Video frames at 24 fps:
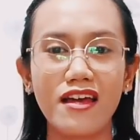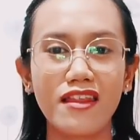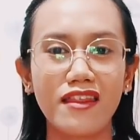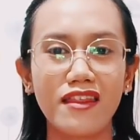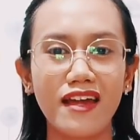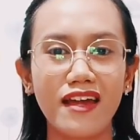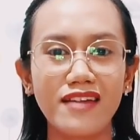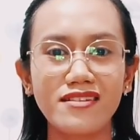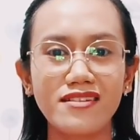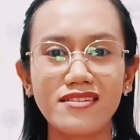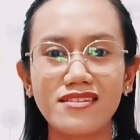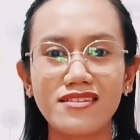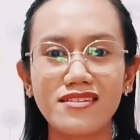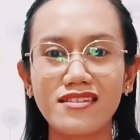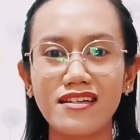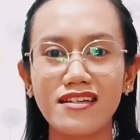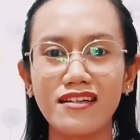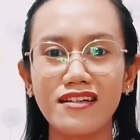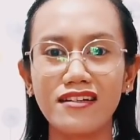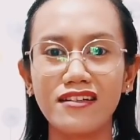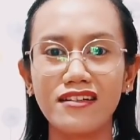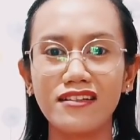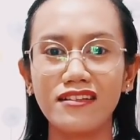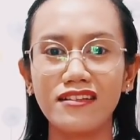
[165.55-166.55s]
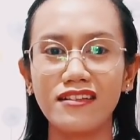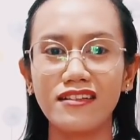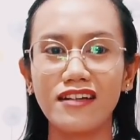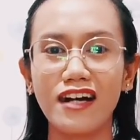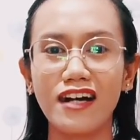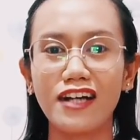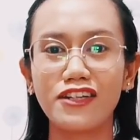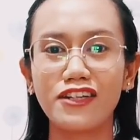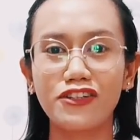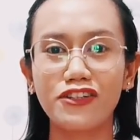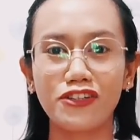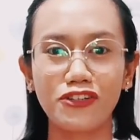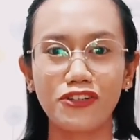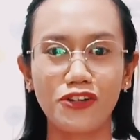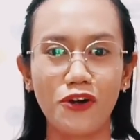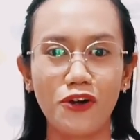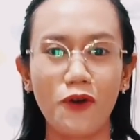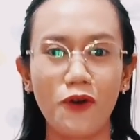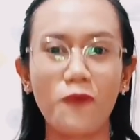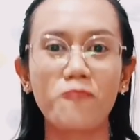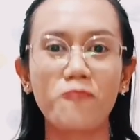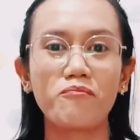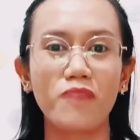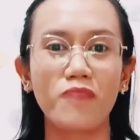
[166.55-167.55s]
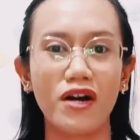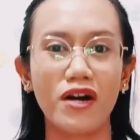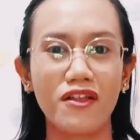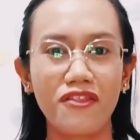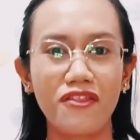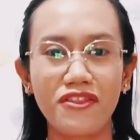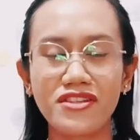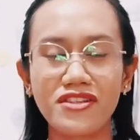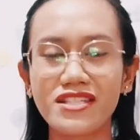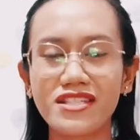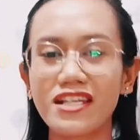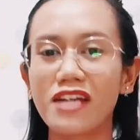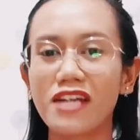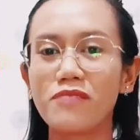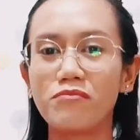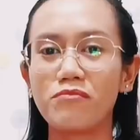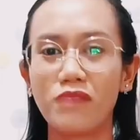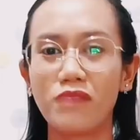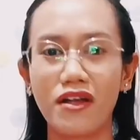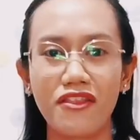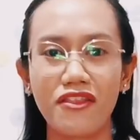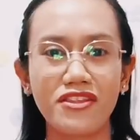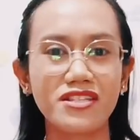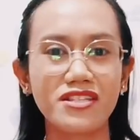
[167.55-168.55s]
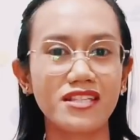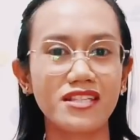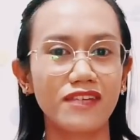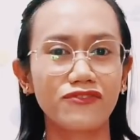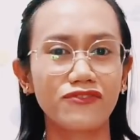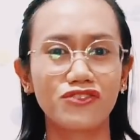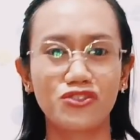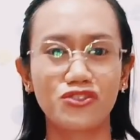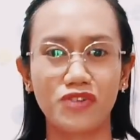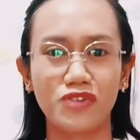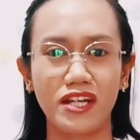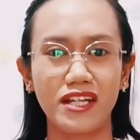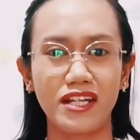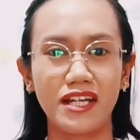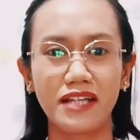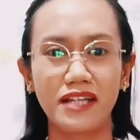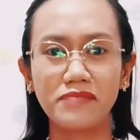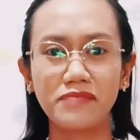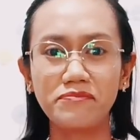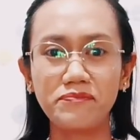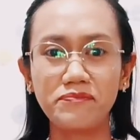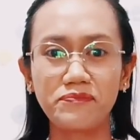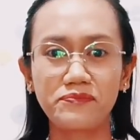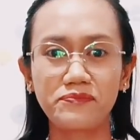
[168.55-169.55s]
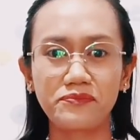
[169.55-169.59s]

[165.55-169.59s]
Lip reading: they still undergo months and months of training,